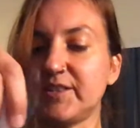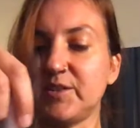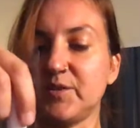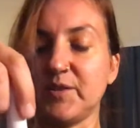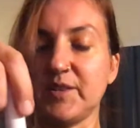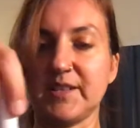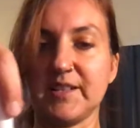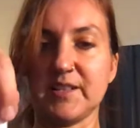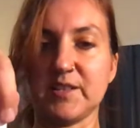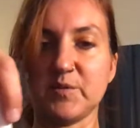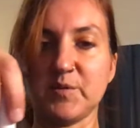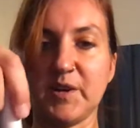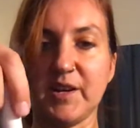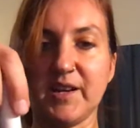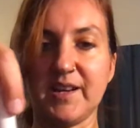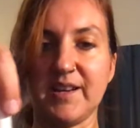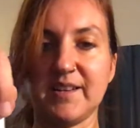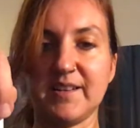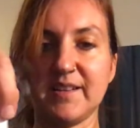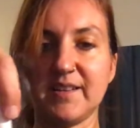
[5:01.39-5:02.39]
do it this
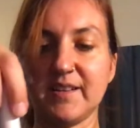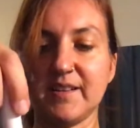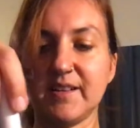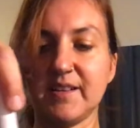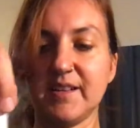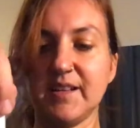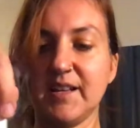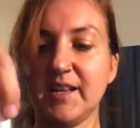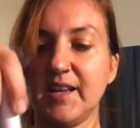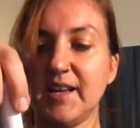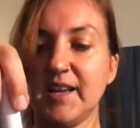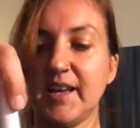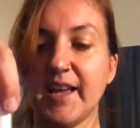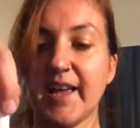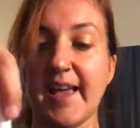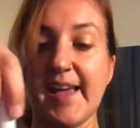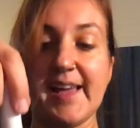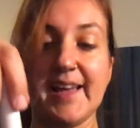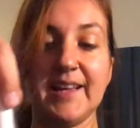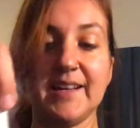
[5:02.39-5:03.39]
way.
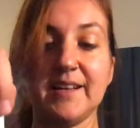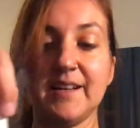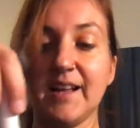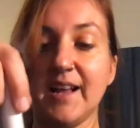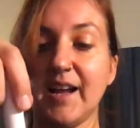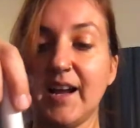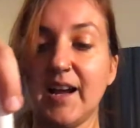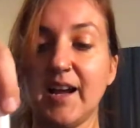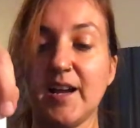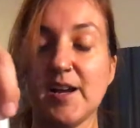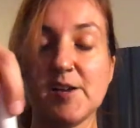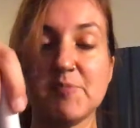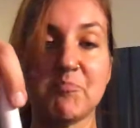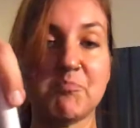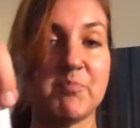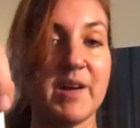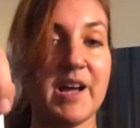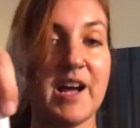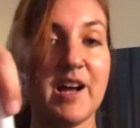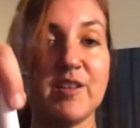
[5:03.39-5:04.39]
And
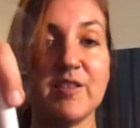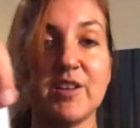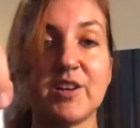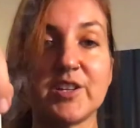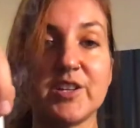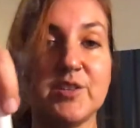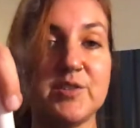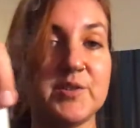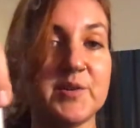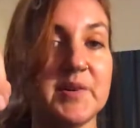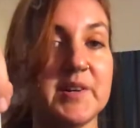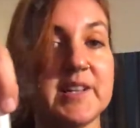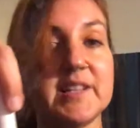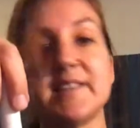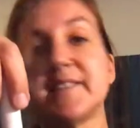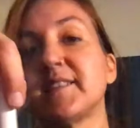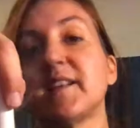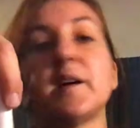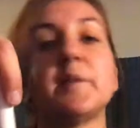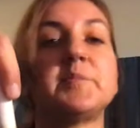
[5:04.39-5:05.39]
how long you do it
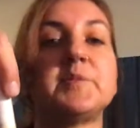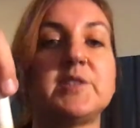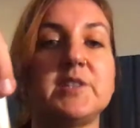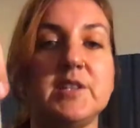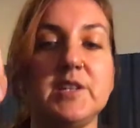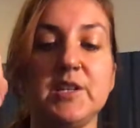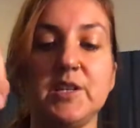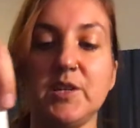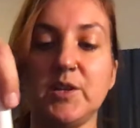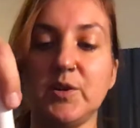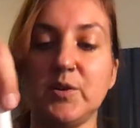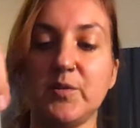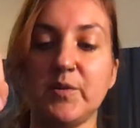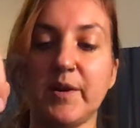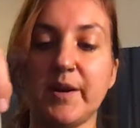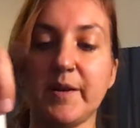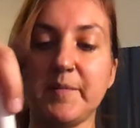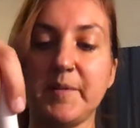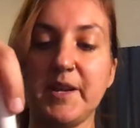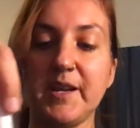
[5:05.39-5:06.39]
is up to you.
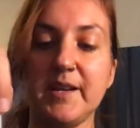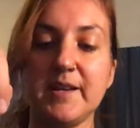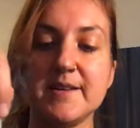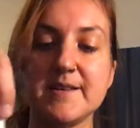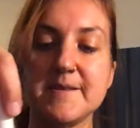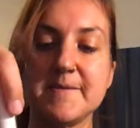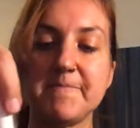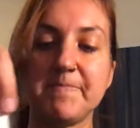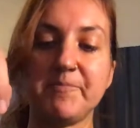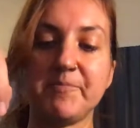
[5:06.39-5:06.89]
I mean,